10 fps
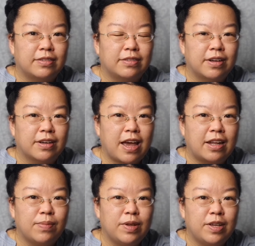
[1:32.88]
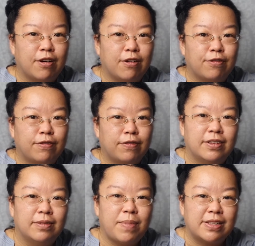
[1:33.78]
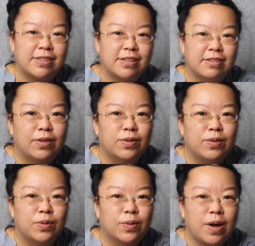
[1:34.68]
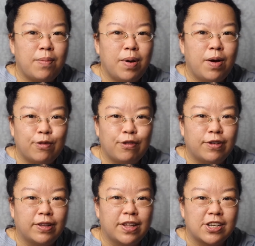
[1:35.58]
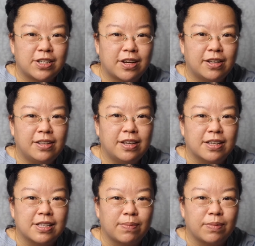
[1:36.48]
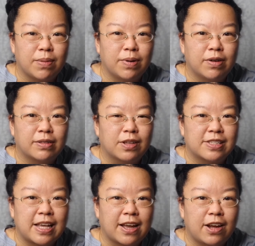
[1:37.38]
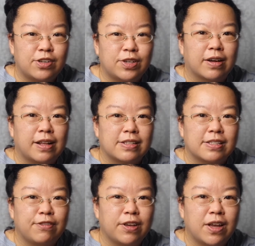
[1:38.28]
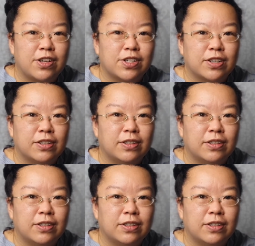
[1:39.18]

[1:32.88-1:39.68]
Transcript: Academy of Medicine to come up with a nationally acceptable psychiatric classification.